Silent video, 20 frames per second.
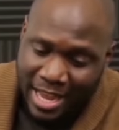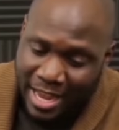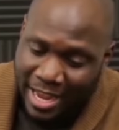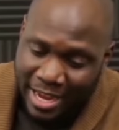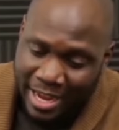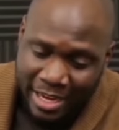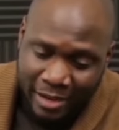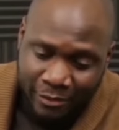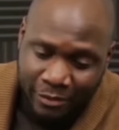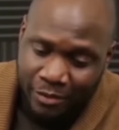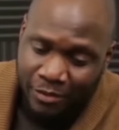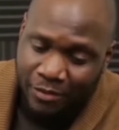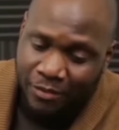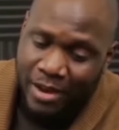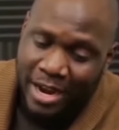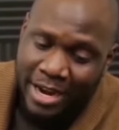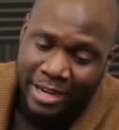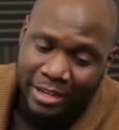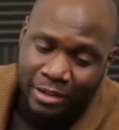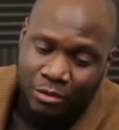And if you
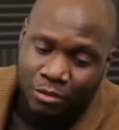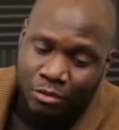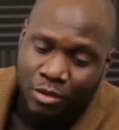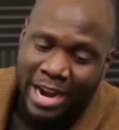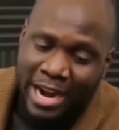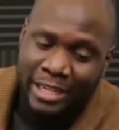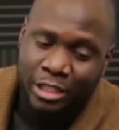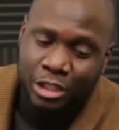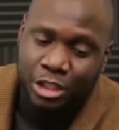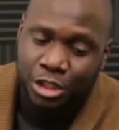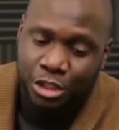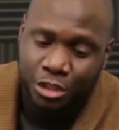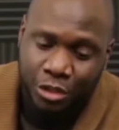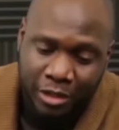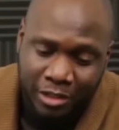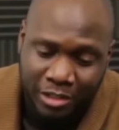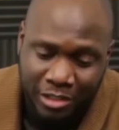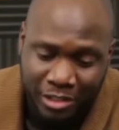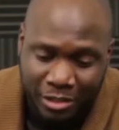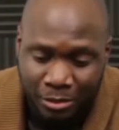find the right shirts